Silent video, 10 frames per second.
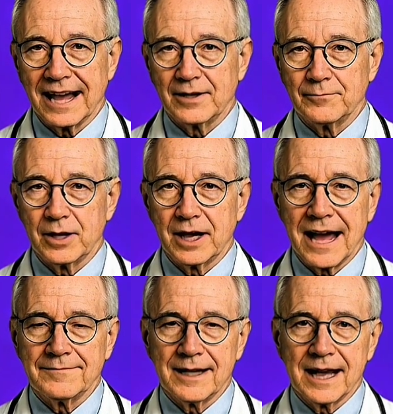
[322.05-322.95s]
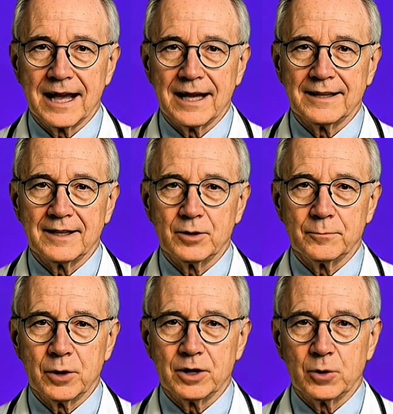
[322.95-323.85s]
destroys deep
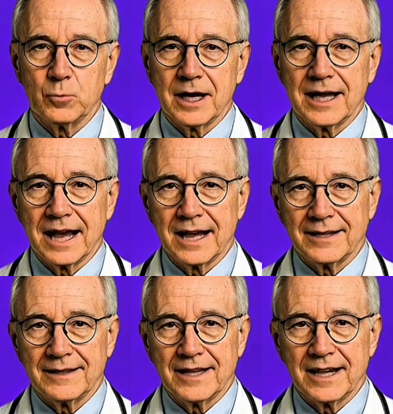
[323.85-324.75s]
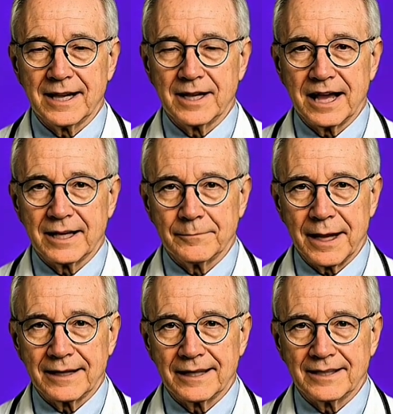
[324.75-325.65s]
sleep after 60 is
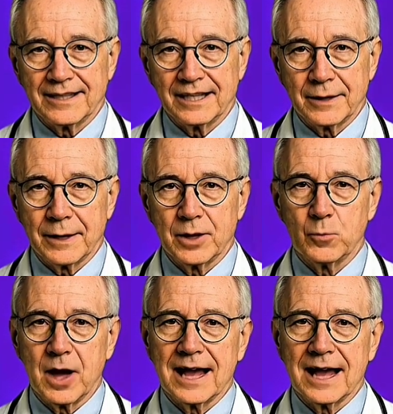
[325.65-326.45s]
caffeine.